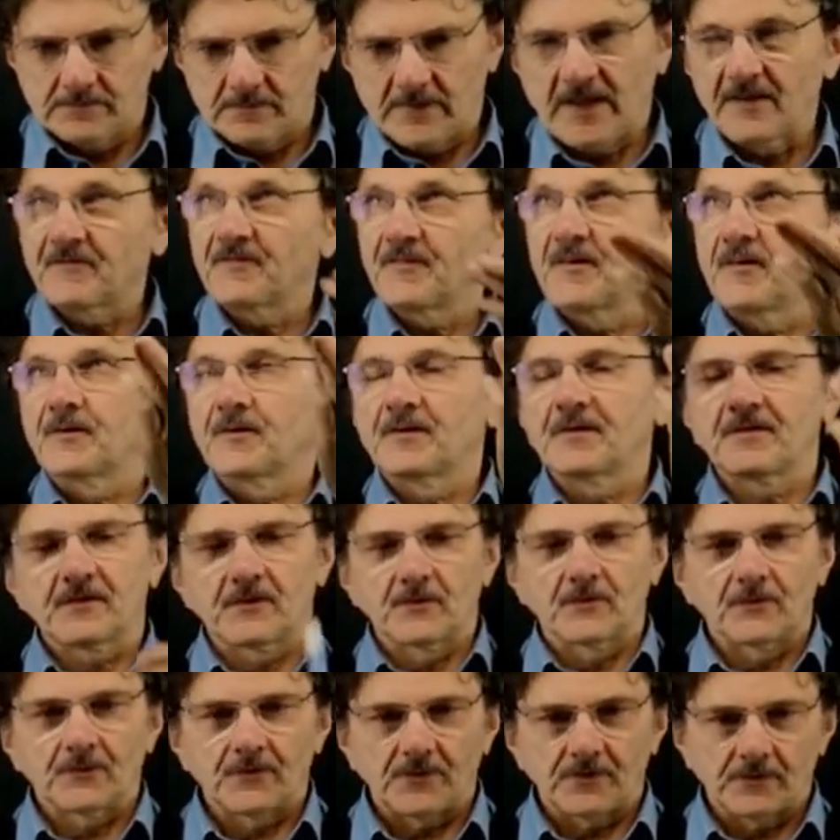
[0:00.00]
I found a
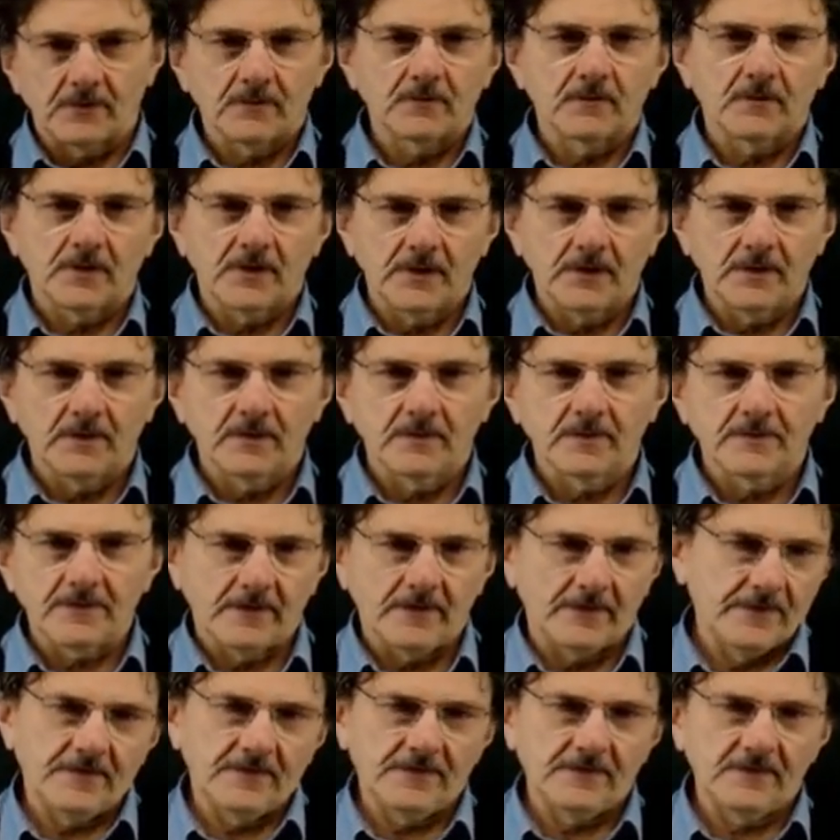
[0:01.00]
solution, right?
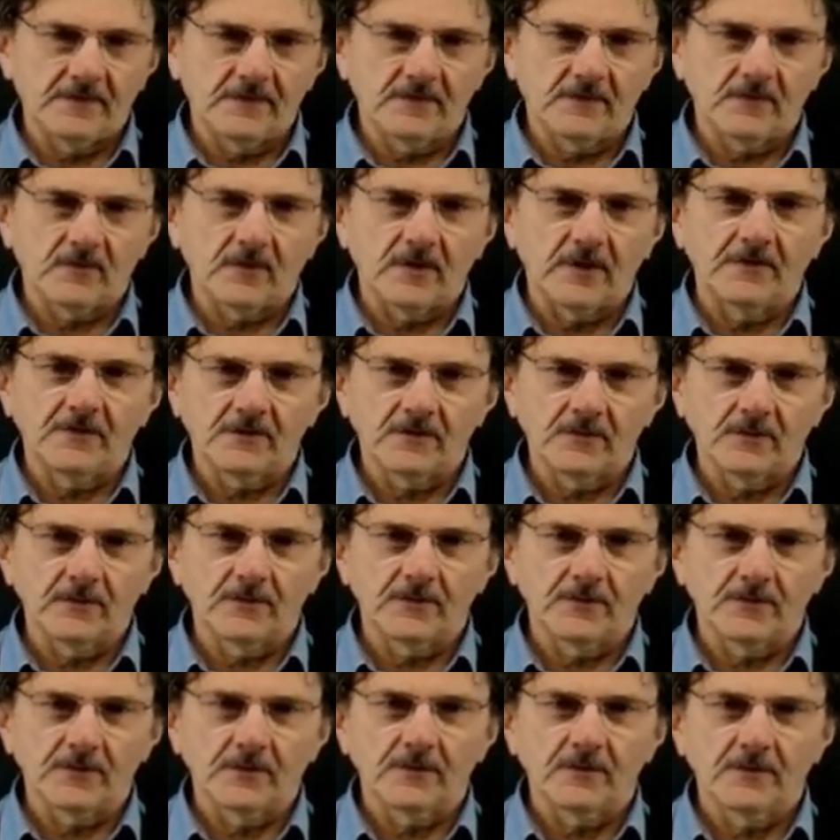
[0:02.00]
So this is the right
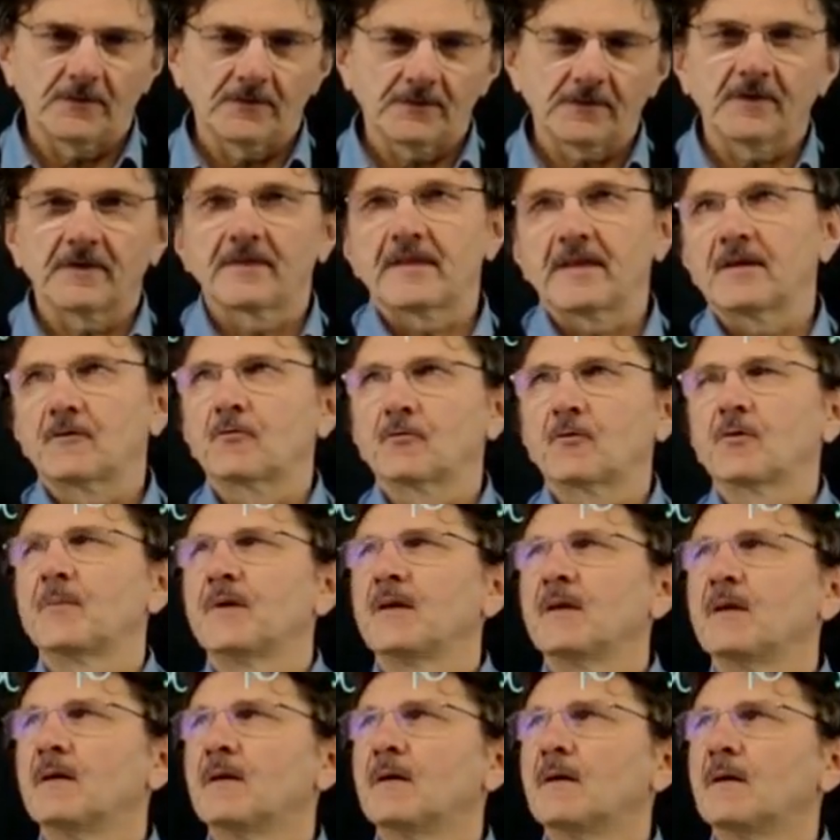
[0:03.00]
solution. So that would
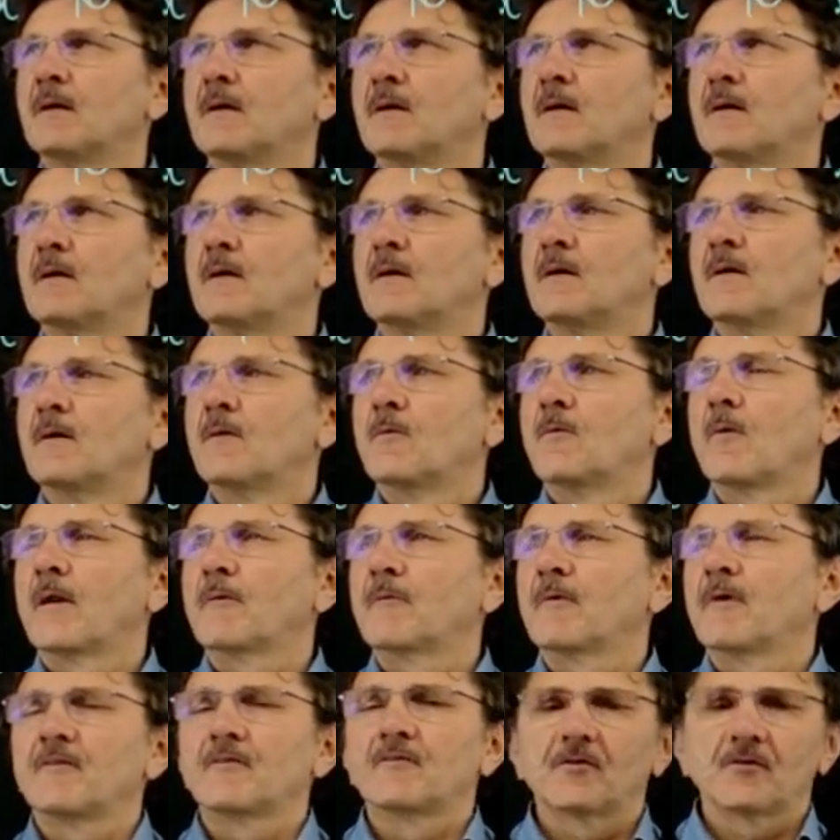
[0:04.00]
be
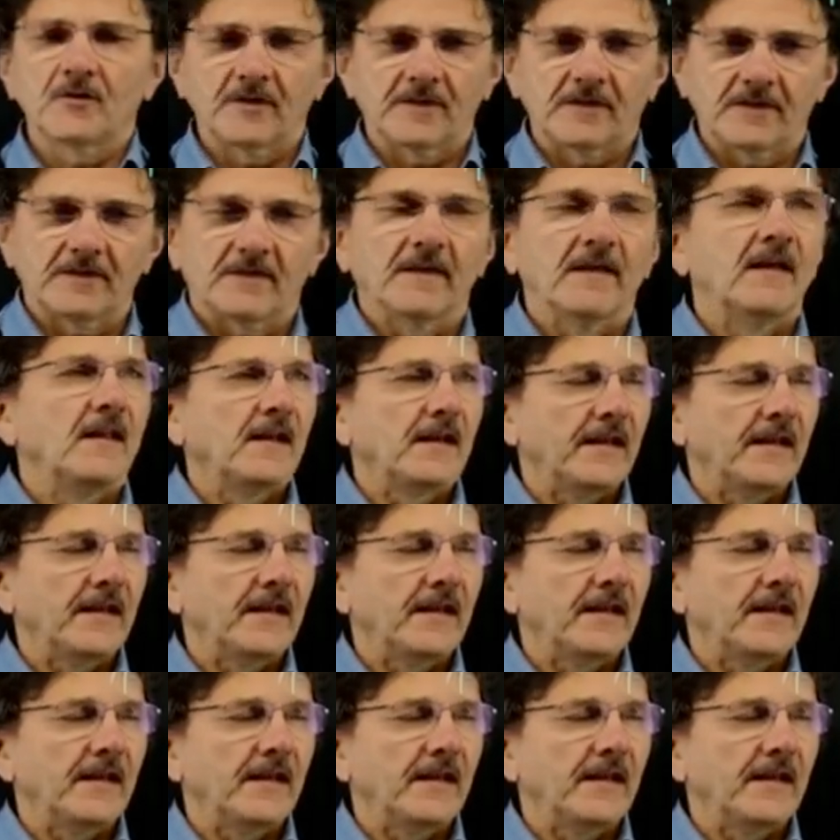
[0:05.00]
one way of doing this.